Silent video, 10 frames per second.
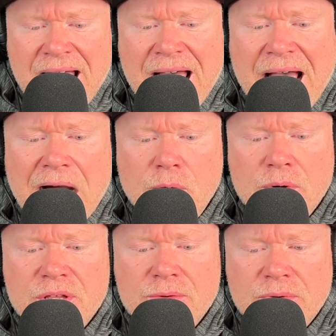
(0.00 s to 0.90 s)
How
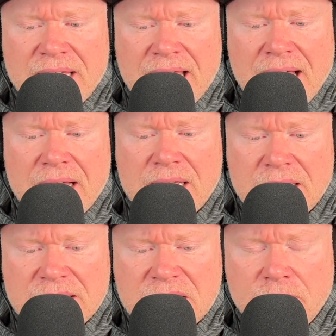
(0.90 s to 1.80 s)
do you get a
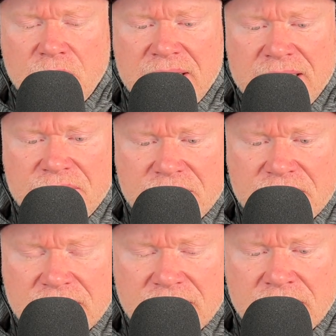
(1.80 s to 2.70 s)
customer
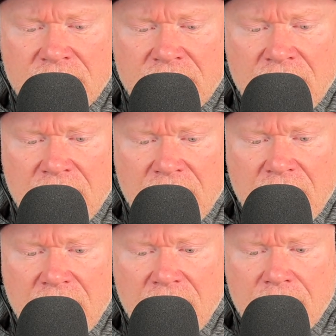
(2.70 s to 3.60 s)
interested
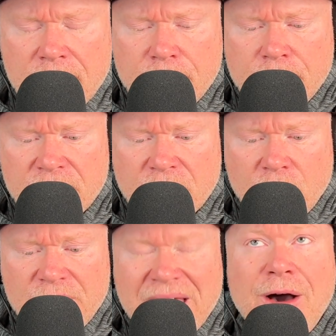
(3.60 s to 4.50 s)

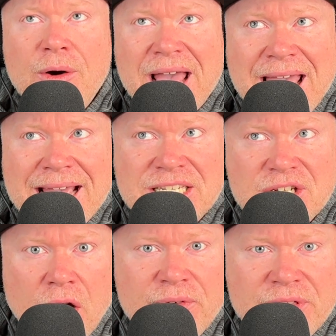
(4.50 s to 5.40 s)
without
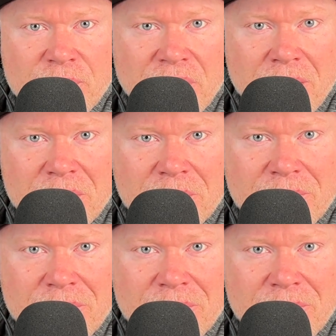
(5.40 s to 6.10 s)
solving the problem